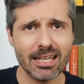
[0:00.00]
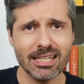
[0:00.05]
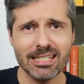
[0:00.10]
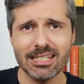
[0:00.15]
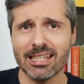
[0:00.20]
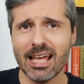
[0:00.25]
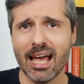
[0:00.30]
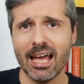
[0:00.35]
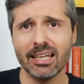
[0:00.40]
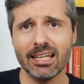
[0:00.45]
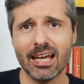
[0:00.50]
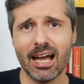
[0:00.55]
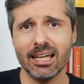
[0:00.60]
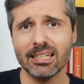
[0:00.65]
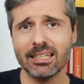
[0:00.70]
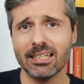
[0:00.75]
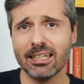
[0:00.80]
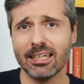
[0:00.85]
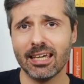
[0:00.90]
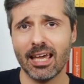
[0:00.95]
is that
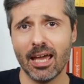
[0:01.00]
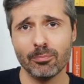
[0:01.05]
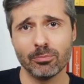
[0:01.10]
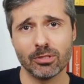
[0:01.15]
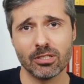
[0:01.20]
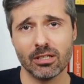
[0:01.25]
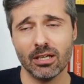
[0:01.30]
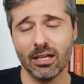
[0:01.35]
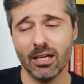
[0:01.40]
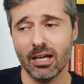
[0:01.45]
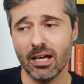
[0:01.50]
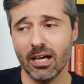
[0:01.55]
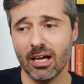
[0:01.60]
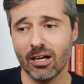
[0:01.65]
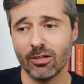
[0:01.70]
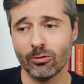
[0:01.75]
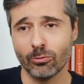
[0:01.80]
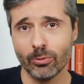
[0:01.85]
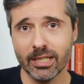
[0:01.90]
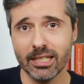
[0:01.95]
I kept
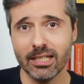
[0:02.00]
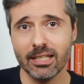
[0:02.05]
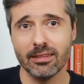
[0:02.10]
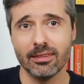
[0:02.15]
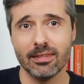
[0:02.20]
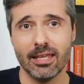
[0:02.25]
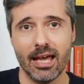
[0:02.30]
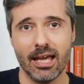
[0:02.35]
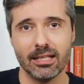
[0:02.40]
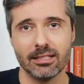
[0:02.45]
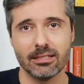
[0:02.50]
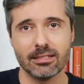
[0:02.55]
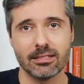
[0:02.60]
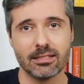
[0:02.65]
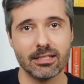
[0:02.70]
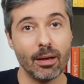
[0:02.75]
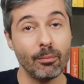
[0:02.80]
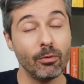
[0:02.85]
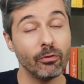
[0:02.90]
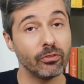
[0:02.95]
reading that
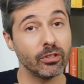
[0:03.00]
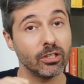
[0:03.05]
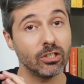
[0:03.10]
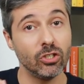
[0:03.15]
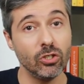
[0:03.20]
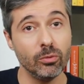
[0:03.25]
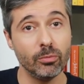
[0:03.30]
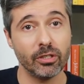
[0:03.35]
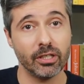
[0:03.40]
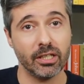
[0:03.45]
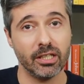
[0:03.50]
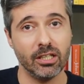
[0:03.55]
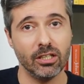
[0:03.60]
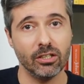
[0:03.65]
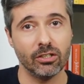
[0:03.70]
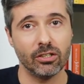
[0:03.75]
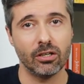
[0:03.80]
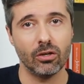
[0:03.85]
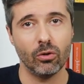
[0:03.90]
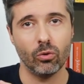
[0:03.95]
some of the humor
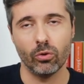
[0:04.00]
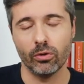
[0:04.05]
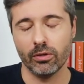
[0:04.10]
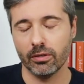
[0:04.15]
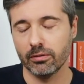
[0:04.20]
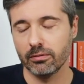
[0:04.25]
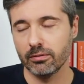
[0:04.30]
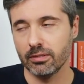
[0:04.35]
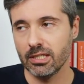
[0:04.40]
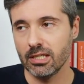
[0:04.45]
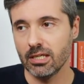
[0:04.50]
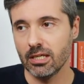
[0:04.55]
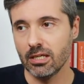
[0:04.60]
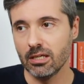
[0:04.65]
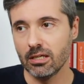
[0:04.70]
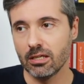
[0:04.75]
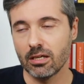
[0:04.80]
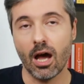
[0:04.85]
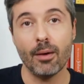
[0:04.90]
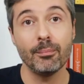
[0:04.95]
here, or
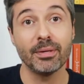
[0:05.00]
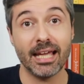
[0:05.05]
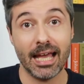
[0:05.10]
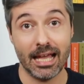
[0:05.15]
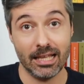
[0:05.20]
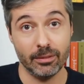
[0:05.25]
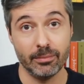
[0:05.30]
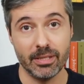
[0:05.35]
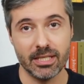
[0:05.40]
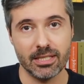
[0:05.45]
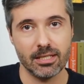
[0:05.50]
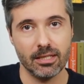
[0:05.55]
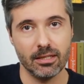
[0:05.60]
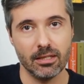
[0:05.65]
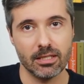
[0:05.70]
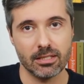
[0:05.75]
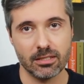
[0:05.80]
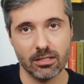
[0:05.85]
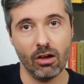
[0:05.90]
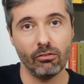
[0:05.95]
the comic elements
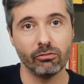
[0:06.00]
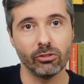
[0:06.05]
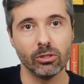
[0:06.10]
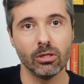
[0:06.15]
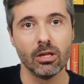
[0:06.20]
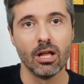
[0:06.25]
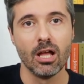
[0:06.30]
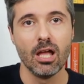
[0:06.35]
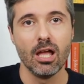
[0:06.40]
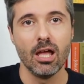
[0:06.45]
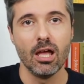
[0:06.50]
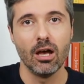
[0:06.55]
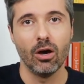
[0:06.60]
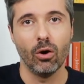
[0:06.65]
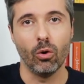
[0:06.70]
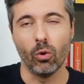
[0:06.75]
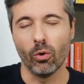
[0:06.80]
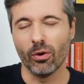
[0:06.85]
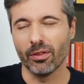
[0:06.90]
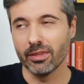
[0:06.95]
in this novel,
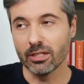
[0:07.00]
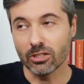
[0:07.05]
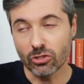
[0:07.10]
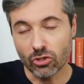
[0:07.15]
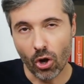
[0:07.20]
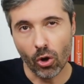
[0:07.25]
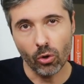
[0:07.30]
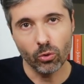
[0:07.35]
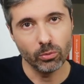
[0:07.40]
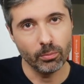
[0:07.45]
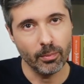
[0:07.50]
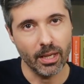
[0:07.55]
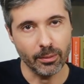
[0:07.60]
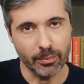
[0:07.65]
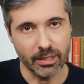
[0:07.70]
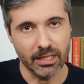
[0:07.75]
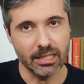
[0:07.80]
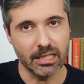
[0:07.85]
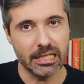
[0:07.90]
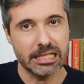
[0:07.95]
or the tone
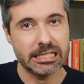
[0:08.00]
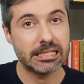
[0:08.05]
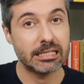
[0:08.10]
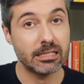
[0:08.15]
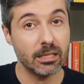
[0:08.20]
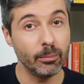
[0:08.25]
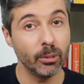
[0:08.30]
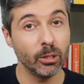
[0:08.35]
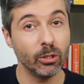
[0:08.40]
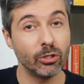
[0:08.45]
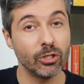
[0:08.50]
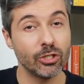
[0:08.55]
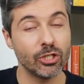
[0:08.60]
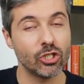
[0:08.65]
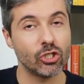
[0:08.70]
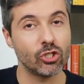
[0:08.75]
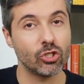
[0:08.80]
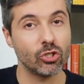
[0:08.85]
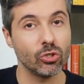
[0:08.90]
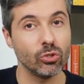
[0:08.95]
maybe, is similar
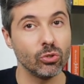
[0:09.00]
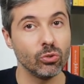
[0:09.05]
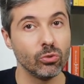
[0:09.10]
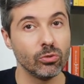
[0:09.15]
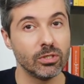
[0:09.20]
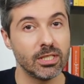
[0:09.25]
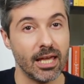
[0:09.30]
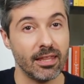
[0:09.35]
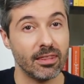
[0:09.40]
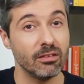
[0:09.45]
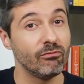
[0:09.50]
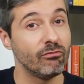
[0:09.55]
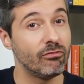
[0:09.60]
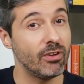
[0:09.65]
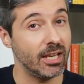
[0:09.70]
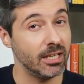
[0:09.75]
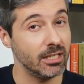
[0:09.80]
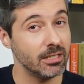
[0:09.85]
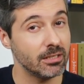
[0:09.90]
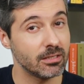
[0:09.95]
to Death in
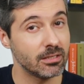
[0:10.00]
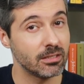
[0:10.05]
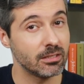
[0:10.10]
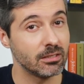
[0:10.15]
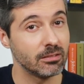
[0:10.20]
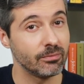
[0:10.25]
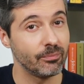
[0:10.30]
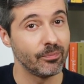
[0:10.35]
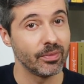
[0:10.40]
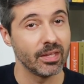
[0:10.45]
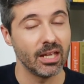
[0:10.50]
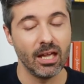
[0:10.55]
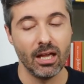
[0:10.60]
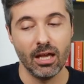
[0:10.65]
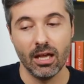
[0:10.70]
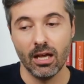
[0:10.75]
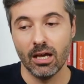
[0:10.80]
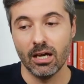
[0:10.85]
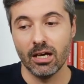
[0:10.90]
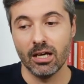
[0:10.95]
Venice.
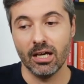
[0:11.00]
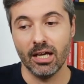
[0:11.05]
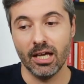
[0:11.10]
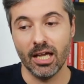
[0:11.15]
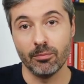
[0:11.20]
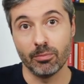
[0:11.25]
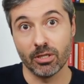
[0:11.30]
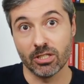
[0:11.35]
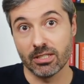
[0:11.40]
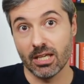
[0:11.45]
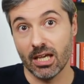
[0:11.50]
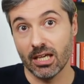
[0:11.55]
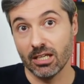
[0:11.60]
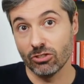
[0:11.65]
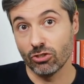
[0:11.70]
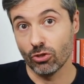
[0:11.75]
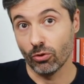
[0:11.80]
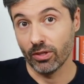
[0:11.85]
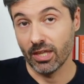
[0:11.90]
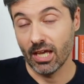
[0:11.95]
And because I
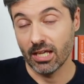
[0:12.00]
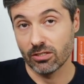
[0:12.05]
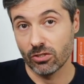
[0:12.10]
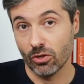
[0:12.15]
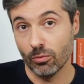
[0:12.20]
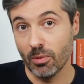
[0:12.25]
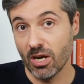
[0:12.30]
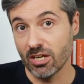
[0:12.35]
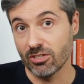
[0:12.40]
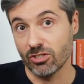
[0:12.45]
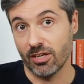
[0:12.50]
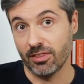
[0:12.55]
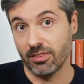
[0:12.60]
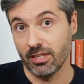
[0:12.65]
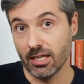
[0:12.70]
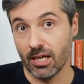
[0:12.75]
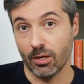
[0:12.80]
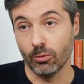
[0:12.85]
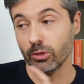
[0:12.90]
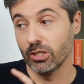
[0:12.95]
enjoy that so much, I
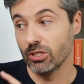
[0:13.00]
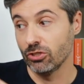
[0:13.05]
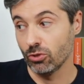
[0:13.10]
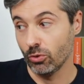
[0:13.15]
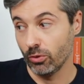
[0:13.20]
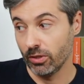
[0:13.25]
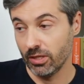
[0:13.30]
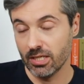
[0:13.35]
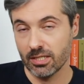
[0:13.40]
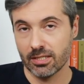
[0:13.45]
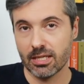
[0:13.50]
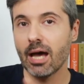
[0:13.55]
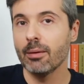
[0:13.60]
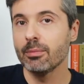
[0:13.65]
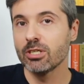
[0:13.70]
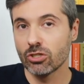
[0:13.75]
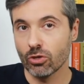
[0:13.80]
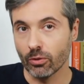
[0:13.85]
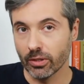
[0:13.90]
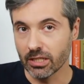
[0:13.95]
think I would enjoy this.
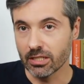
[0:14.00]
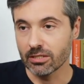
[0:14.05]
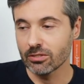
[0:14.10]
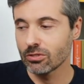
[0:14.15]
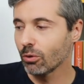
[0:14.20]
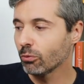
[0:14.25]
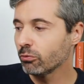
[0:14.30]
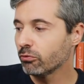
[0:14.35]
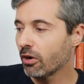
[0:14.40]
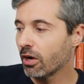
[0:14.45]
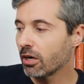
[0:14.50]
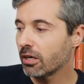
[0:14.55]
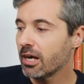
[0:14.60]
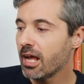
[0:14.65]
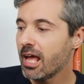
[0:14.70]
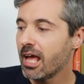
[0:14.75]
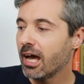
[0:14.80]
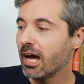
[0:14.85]
I'm enjoying it so far.